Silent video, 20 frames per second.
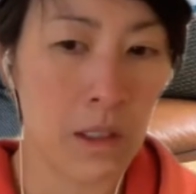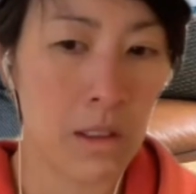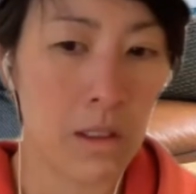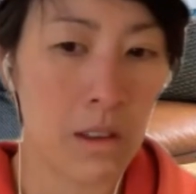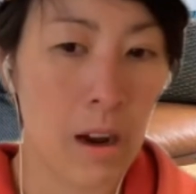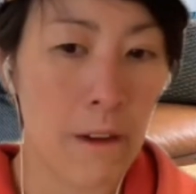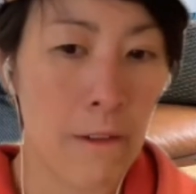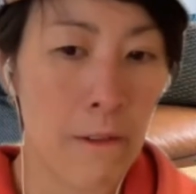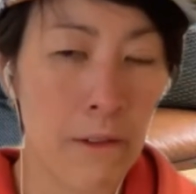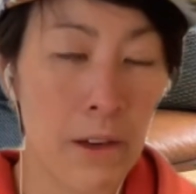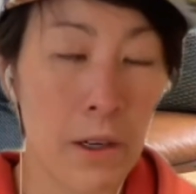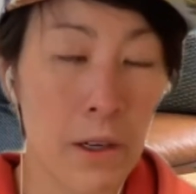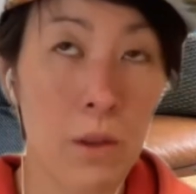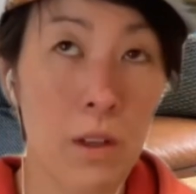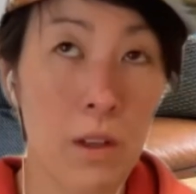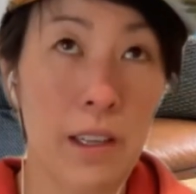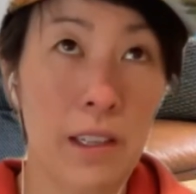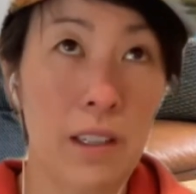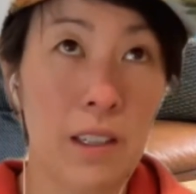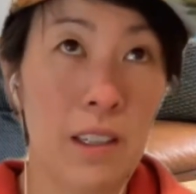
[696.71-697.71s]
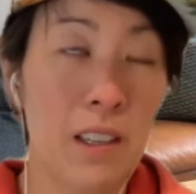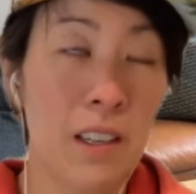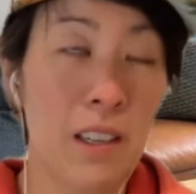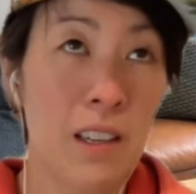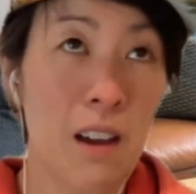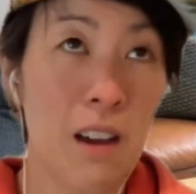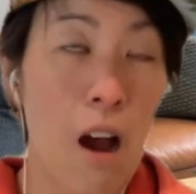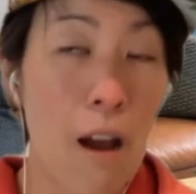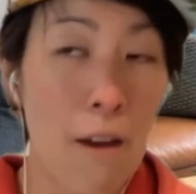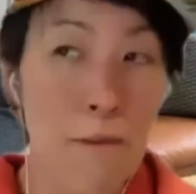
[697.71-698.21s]
Right? I felt
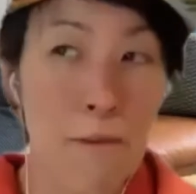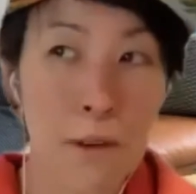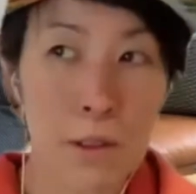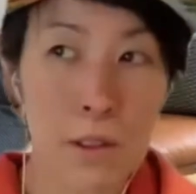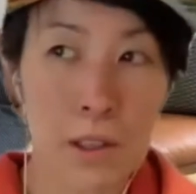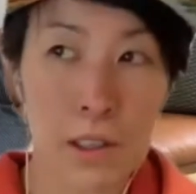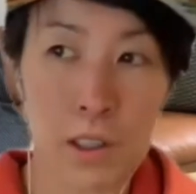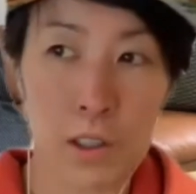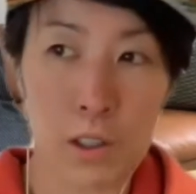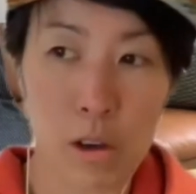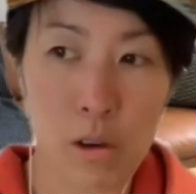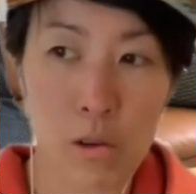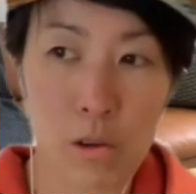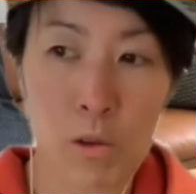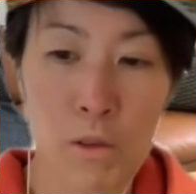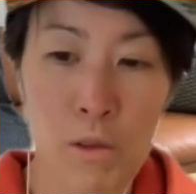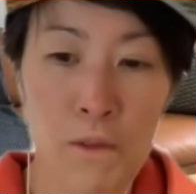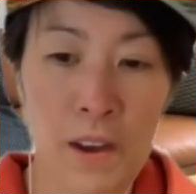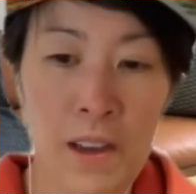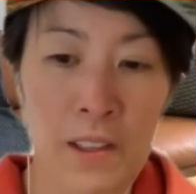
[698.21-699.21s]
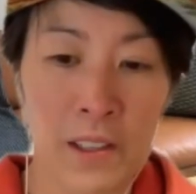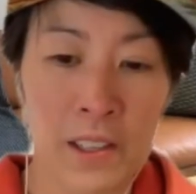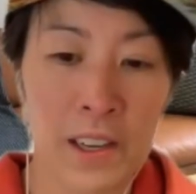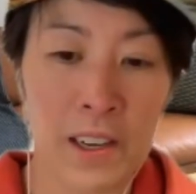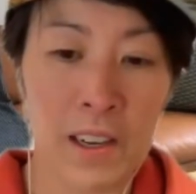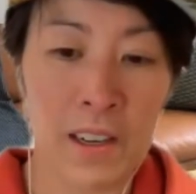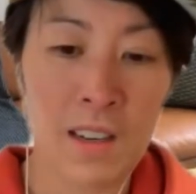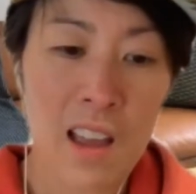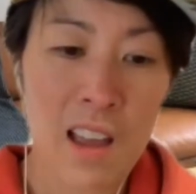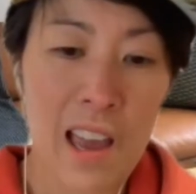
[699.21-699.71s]
like a total
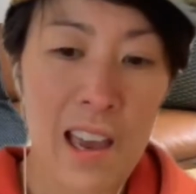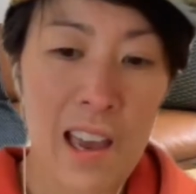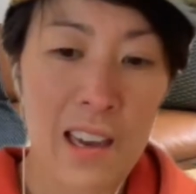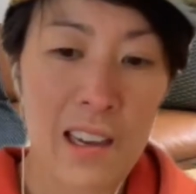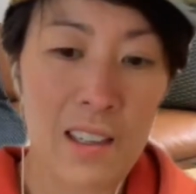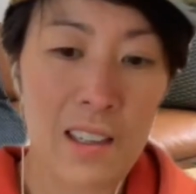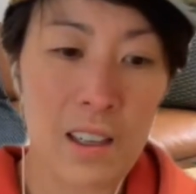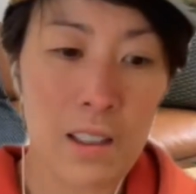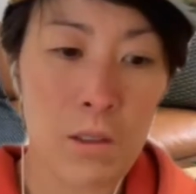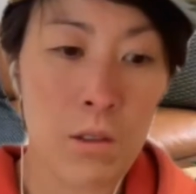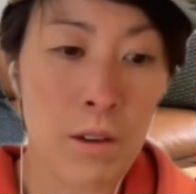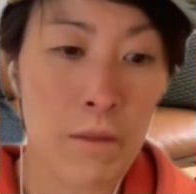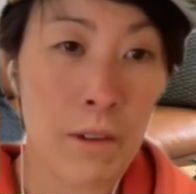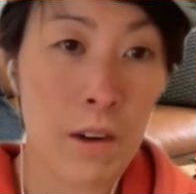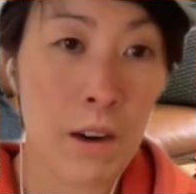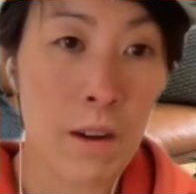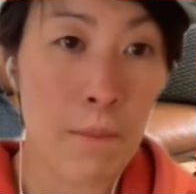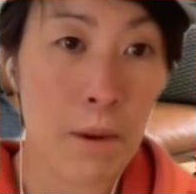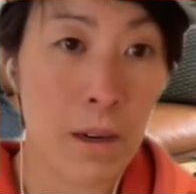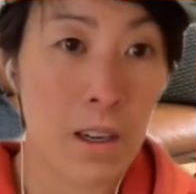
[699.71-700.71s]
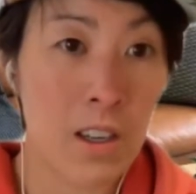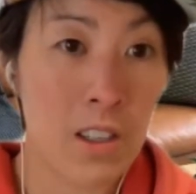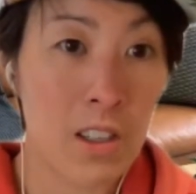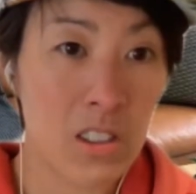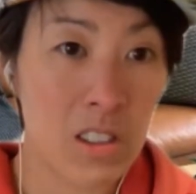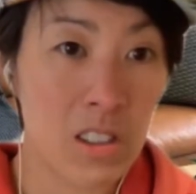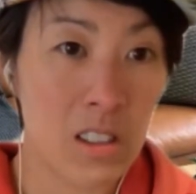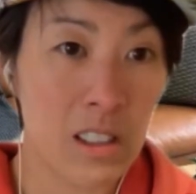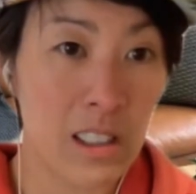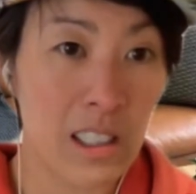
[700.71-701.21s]
failure, and I took it very
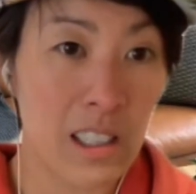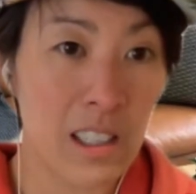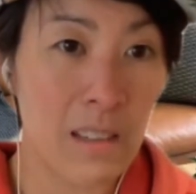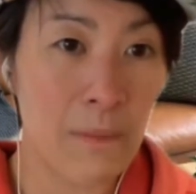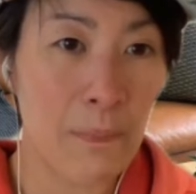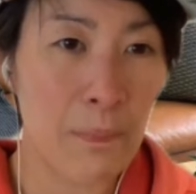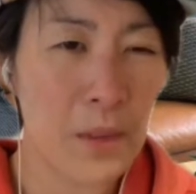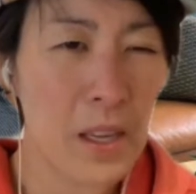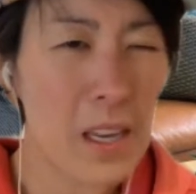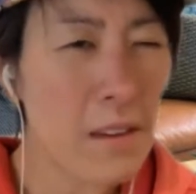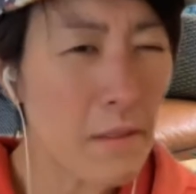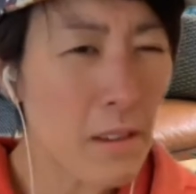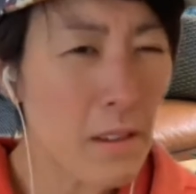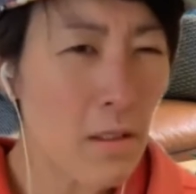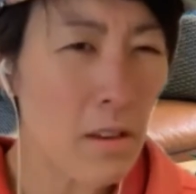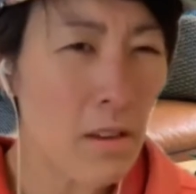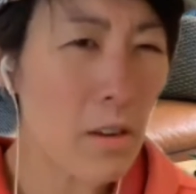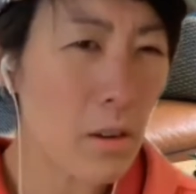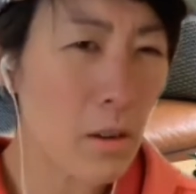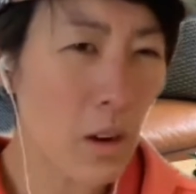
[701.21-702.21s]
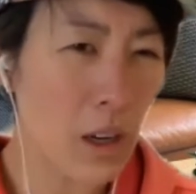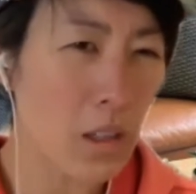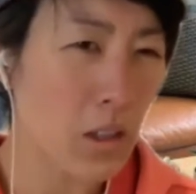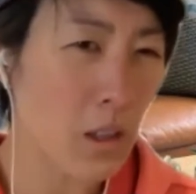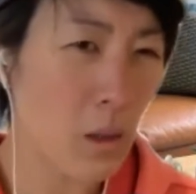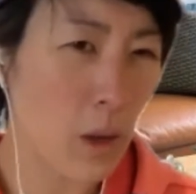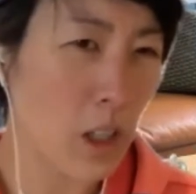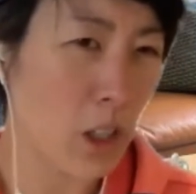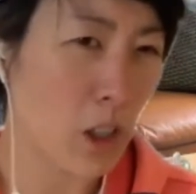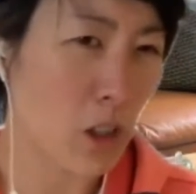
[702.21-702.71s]
personally. Even though I
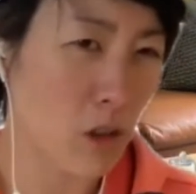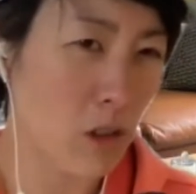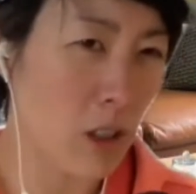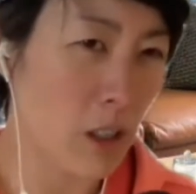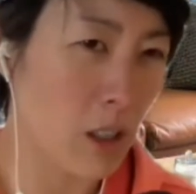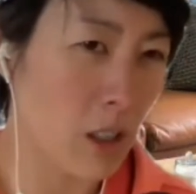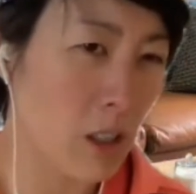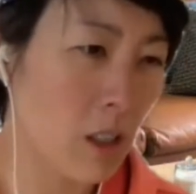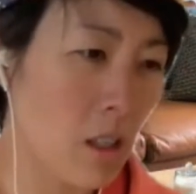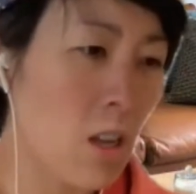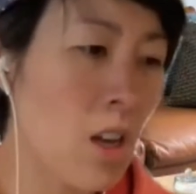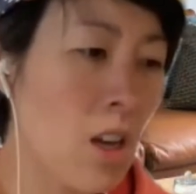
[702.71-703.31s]
knew I shouldn't,